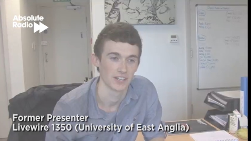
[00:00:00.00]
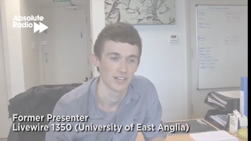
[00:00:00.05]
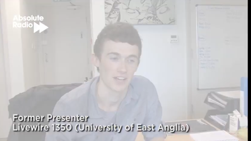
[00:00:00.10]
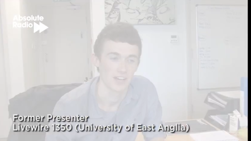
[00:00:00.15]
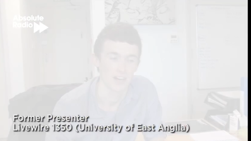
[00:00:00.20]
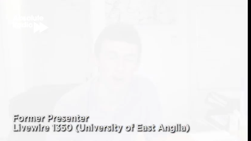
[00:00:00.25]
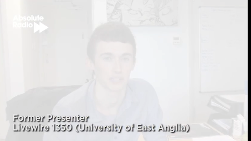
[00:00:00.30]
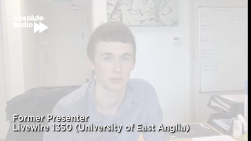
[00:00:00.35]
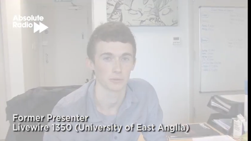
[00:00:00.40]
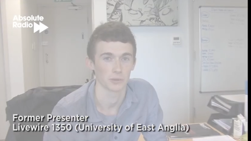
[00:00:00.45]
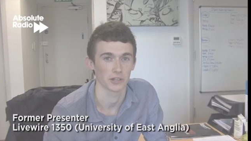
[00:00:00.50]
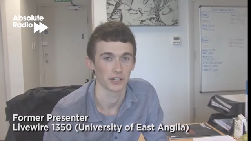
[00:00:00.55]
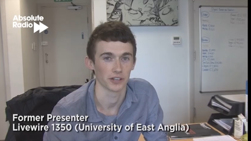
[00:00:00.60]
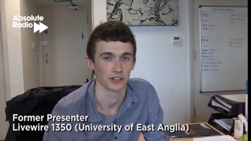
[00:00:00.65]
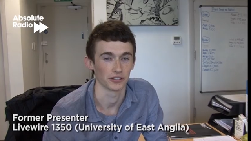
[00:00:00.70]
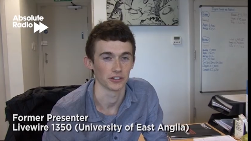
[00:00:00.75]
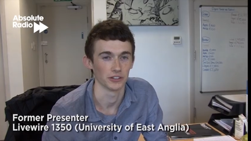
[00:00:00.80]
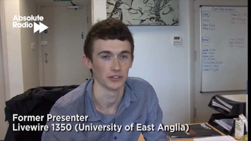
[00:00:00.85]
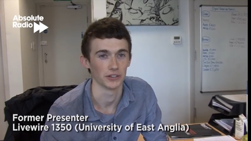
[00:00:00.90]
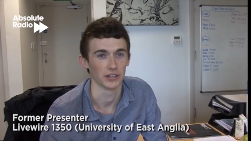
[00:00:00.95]
Basically, what I
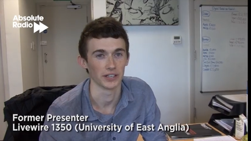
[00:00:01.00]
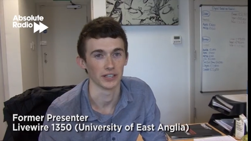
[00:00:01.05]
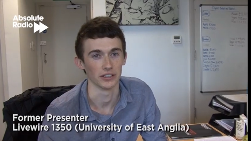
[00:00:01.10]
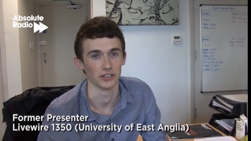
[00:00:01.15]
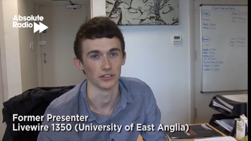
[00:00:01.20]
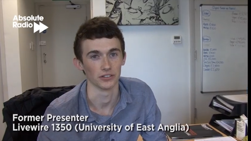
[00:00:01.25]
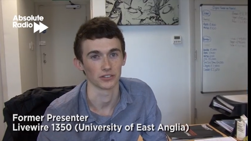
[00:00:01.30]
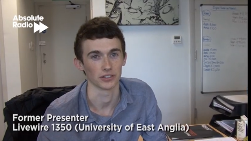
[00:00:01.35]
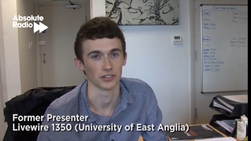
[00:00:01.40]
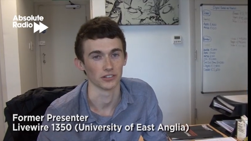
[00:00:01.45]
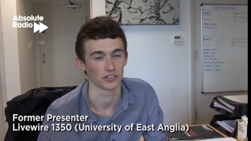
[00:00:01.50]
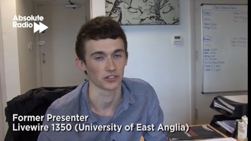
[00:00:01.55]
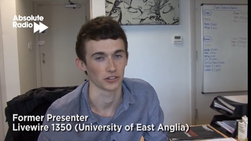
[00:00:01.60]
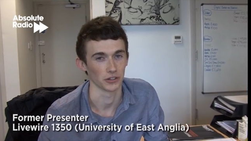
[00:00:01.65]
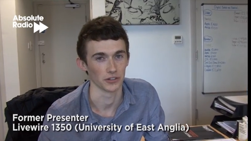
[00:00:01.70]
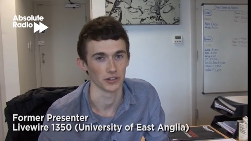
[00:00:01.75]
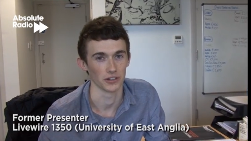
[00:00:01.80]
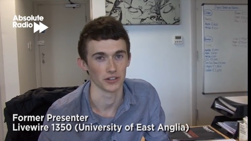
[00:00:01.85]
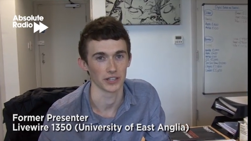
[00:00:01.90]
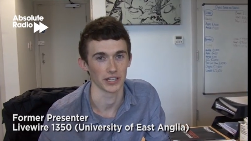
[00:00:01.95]
do is
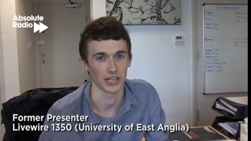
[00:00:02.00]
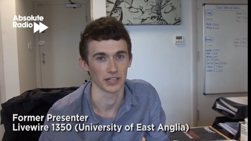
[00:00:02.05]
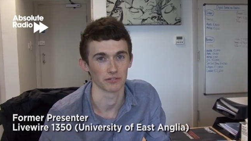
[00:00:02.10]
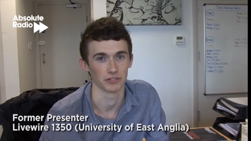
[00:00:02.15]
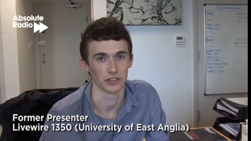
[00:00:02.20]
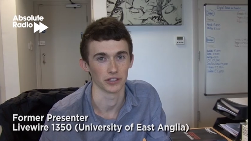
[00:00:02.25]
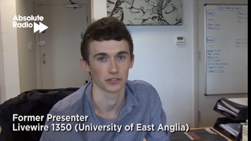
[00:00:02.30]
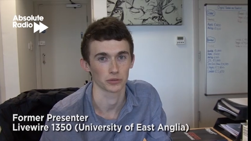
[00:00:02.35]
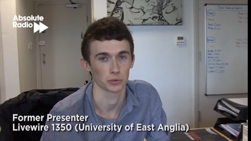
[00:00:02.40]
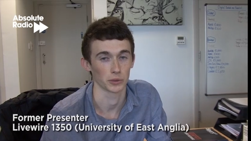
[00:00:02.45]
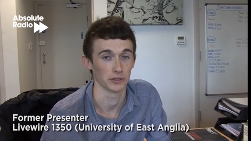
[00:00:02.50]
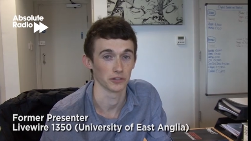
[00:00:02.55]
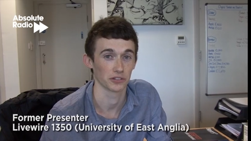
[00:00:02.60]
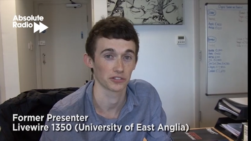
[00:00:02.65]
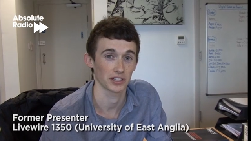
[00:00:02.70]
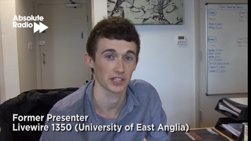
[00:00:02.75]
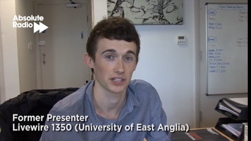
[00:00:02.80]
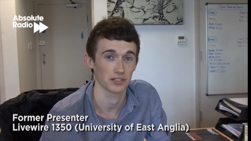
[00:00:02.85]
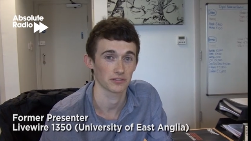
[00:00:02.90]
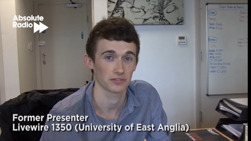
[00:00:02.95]
ensure that the adverts we
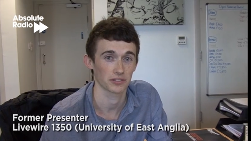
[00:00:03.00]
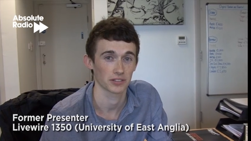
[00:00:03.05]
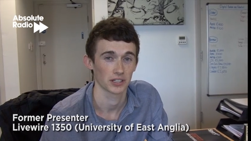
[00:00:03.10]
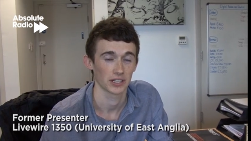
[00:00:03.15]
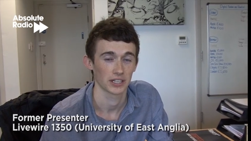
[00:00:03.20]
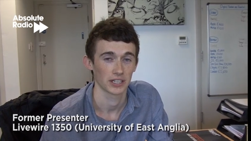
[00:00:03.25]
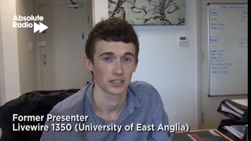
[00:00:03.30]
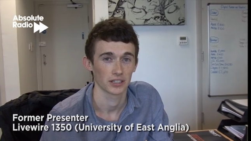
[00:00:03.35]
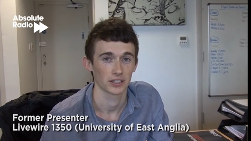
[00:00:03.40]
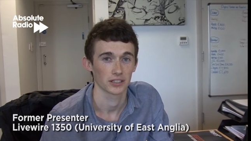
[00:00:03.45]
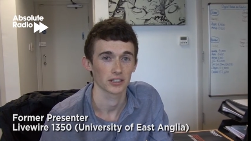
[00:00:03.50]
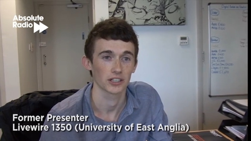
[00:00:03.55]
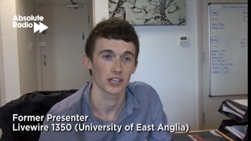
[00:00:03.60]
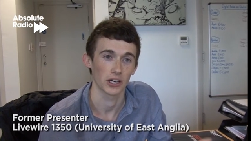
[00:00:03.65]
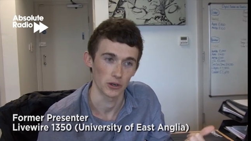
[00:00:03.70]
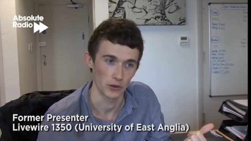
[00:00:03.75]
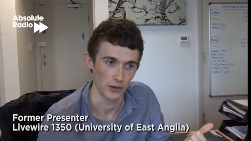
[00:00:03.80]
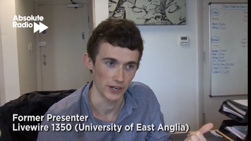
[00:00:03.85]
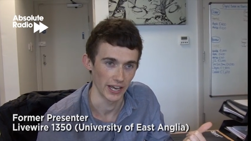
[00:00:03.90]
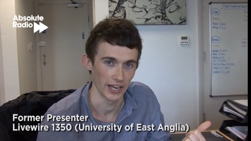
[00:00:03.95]
receive
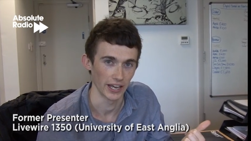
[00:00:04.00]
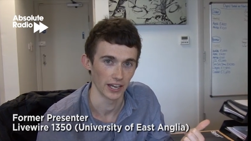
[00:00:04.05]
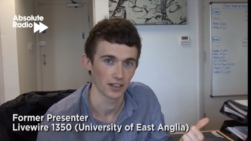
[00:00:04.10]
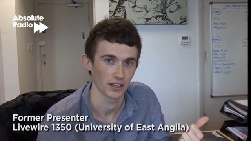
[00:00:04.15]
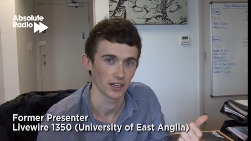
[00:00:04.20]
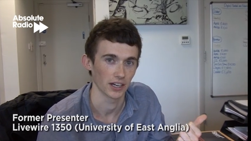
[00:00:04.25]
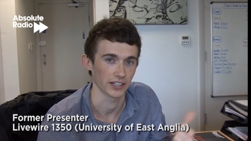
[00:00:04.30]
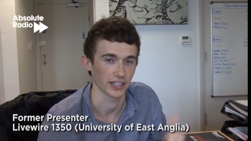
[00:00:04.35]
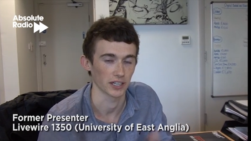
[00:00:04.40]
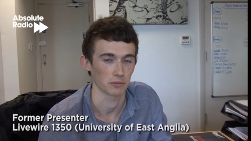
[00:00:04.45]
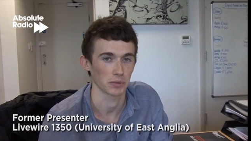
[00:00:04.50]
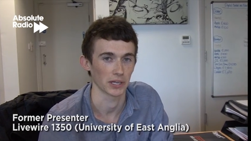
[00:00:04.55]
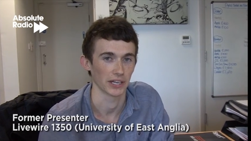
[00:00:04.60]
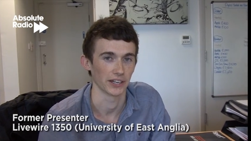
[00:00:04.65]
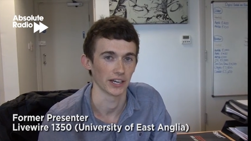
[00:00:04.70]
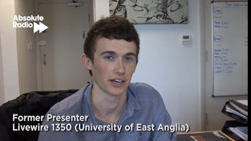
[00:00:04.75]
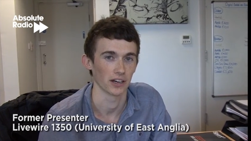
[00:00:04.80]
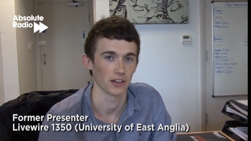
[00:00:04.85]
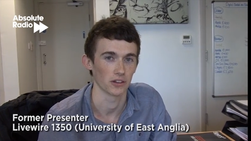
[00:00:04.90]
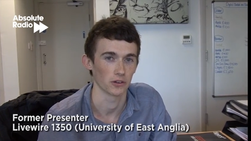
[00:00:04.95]
go on air and get
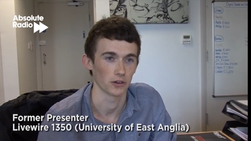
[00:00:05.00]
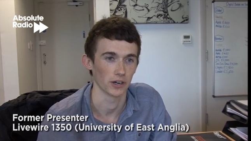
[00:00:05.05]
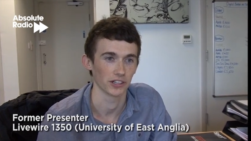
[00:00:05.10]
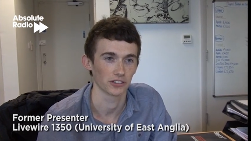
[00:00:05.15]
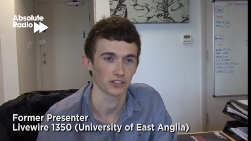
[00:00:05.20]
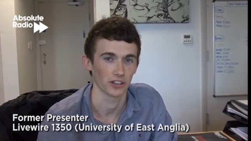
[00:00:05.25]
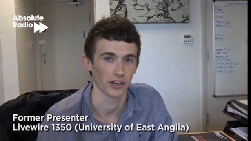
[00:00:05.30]
played out at the right